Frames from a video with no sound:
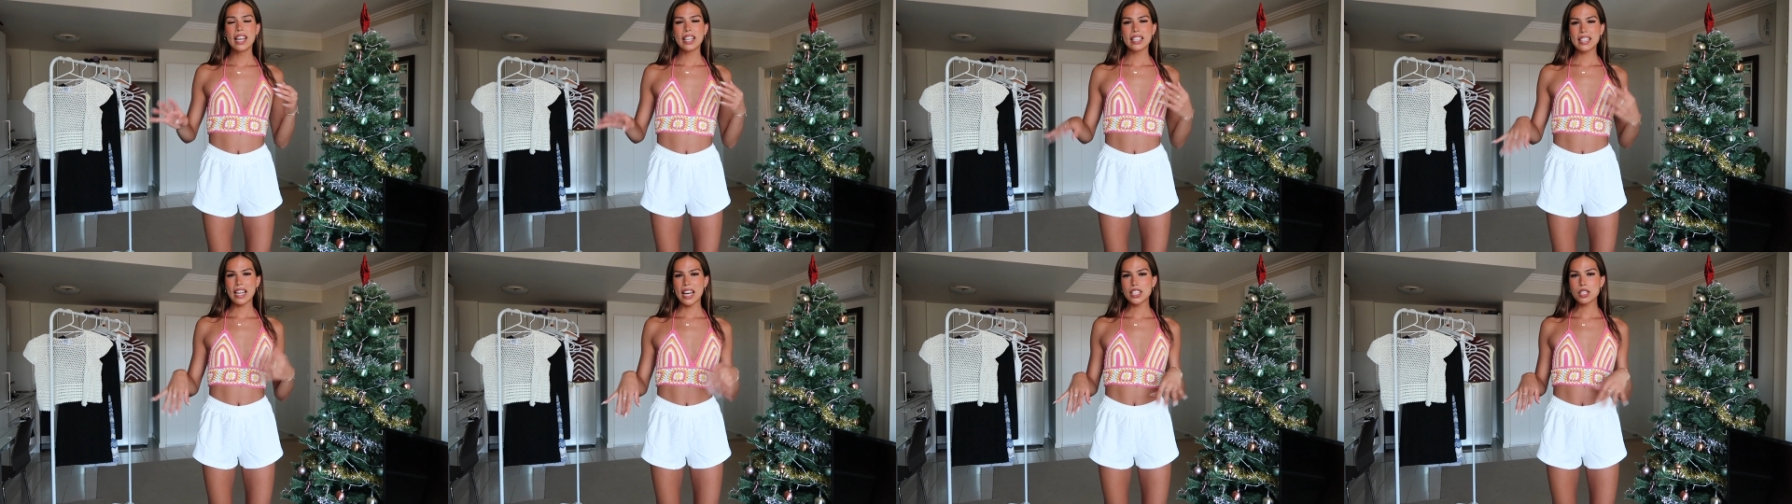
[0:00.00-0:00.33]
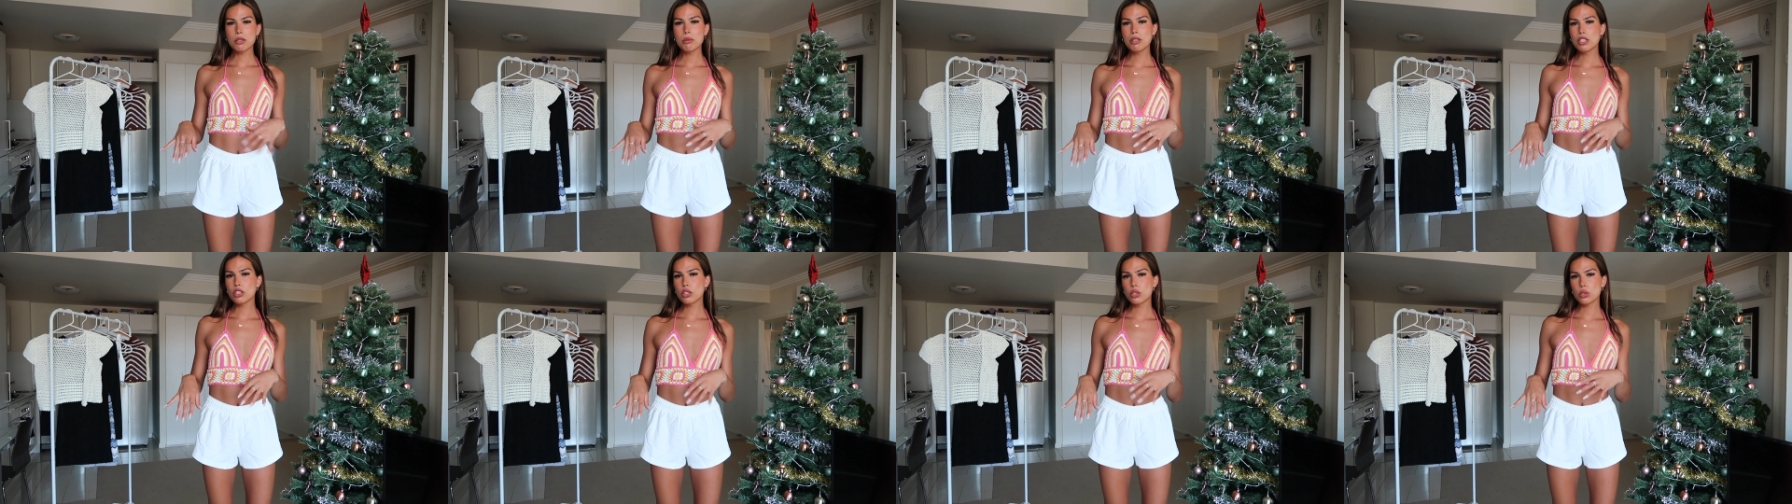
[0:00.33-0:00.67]
Catch
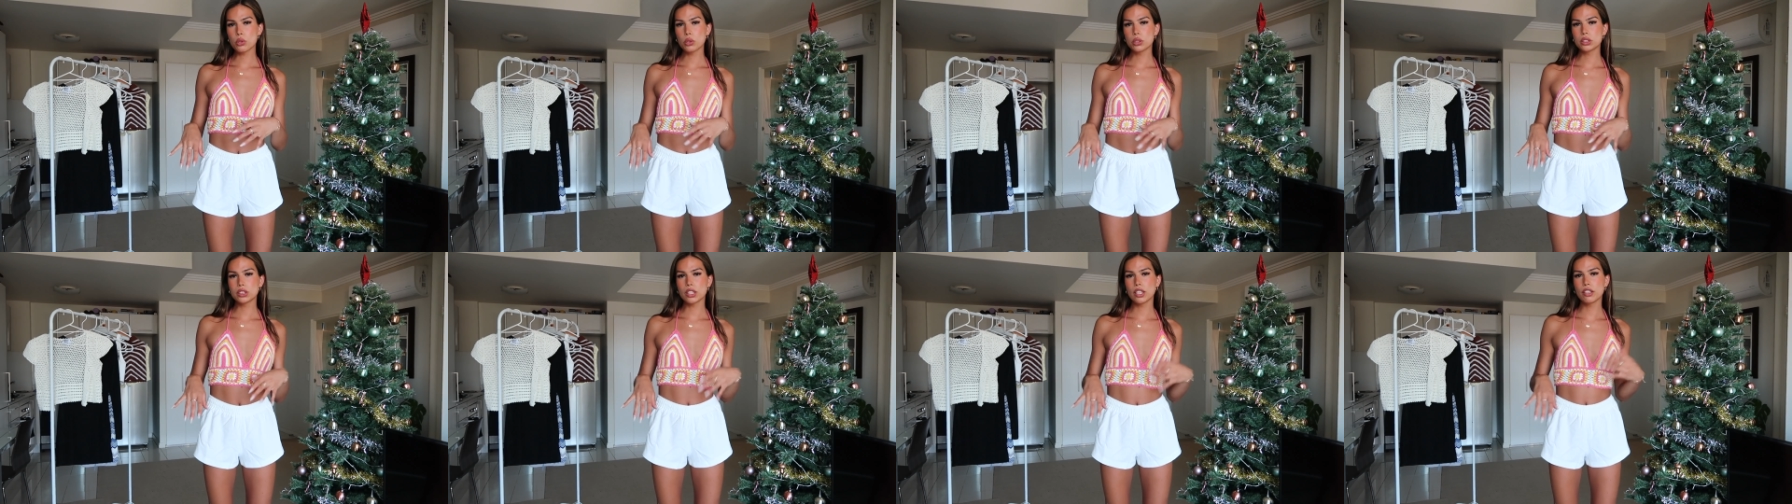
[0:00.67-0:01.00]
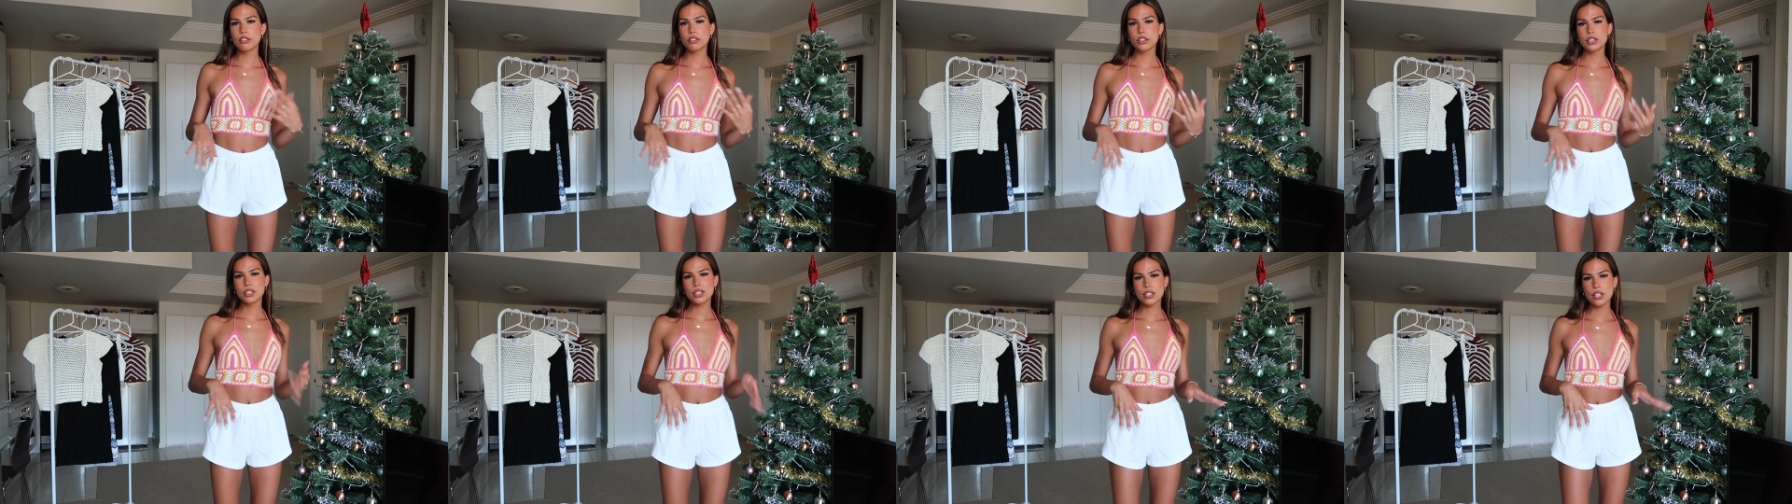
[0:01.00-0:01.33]
me in shorts
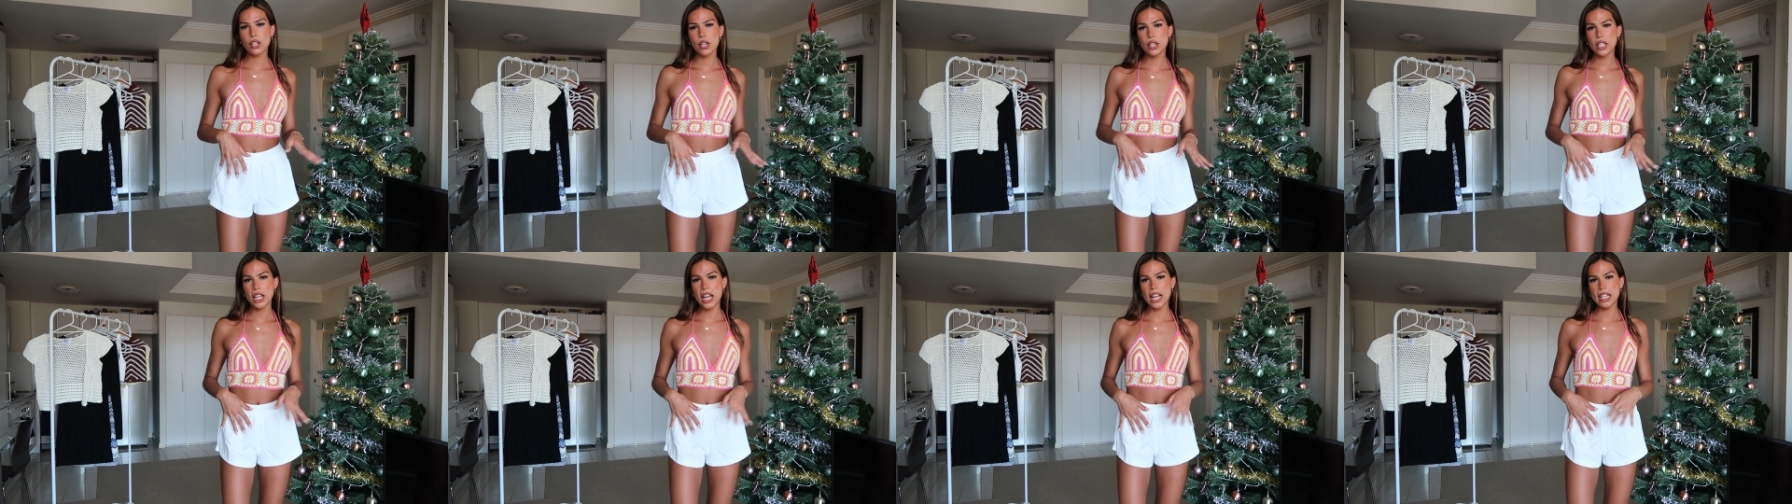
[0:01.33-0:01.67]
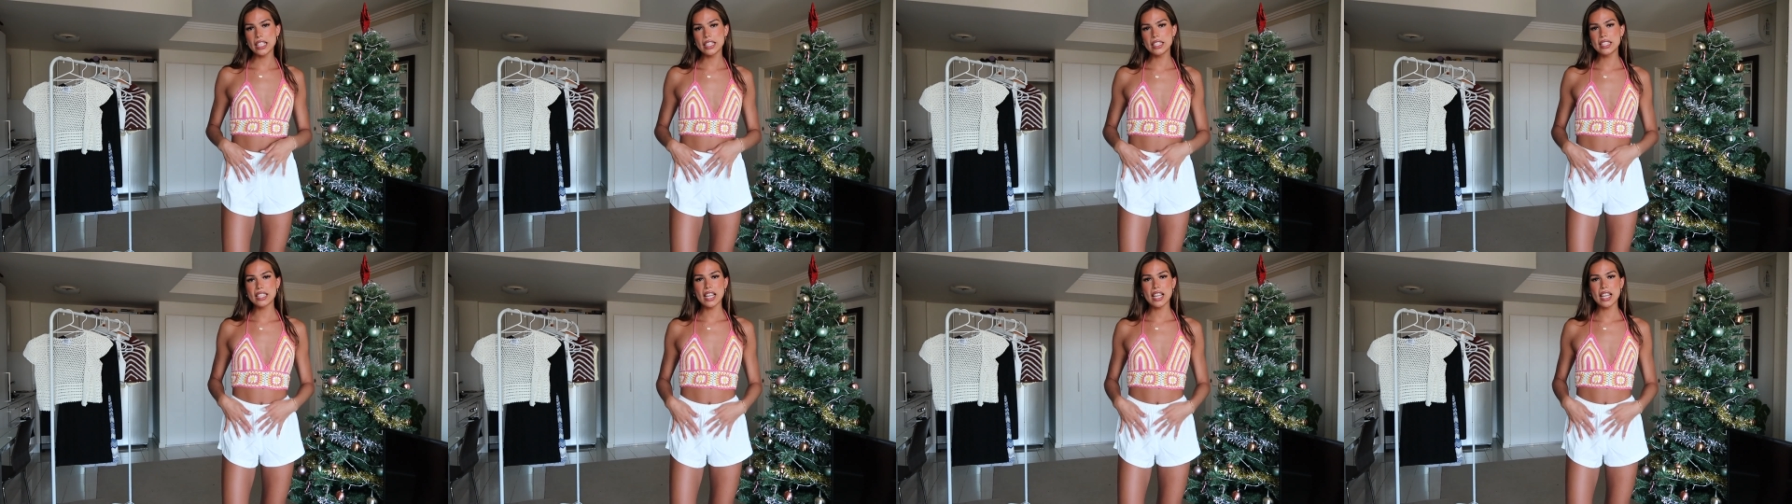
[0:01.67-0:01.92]
over a skirt any